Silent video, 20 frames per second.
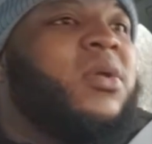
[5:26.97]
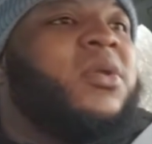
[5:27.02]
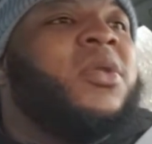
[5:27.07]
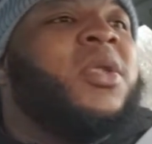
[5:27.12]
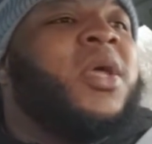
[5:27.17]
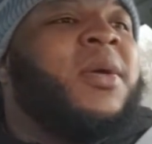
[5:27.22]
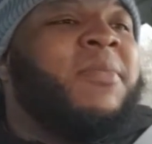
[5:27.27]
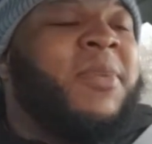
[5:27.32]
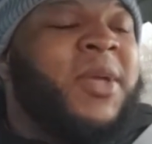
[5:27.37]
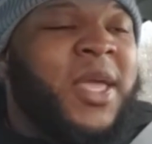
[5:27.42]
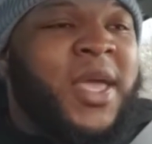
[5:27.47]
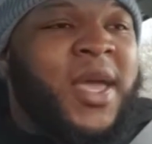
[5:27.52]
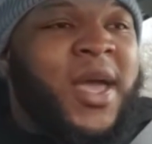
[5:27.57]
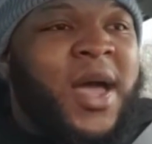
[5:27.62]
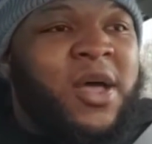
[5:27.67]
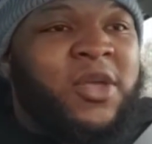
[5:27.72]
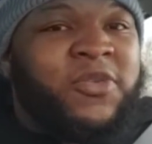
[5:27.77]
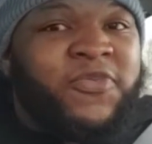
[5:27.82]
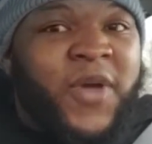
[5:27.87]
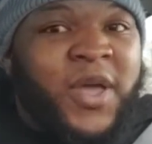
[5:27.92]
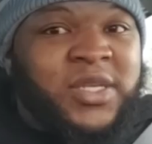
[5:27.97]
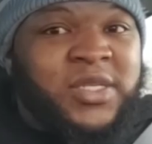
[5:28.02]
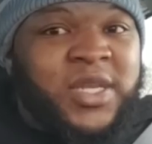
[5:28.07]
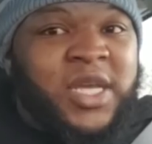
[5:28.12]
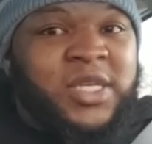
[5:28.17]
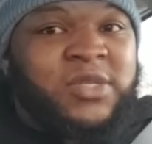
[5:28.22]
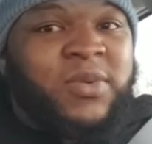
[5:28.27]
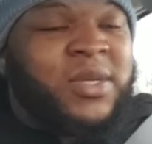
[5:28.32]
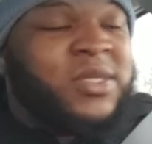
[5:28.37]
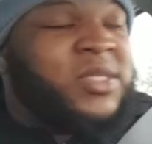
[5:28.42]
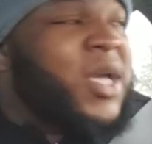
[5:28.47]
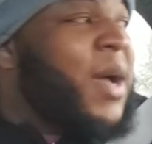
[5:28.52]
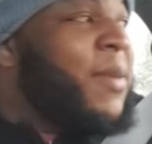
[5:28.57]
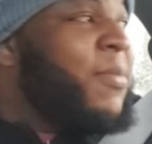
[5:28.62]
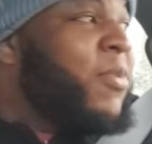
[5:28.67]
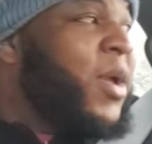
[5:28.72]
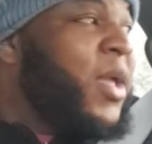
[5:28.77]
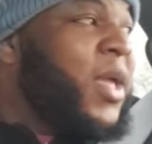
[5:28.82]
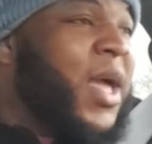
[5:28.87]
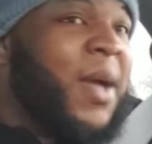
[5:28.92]
Number in-house fights, and that's why
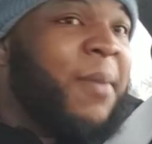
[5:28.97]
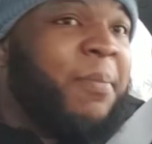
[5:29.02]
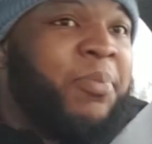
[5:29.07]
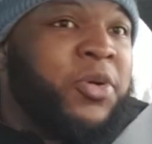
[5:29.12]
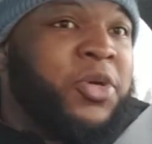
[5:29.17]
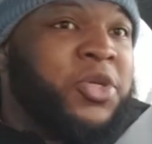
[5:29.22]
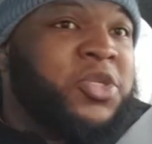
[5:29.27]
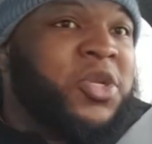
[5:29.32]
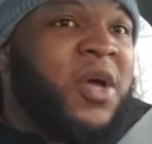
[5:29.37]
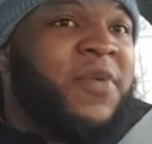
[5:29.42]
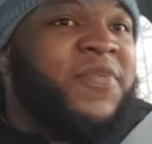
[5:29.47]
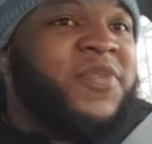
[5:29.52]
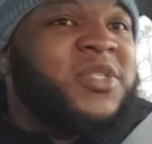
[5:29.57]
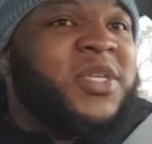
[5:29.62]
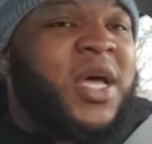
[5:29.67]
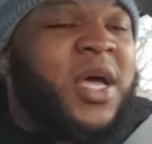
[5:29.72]
Top Rank got pushed off of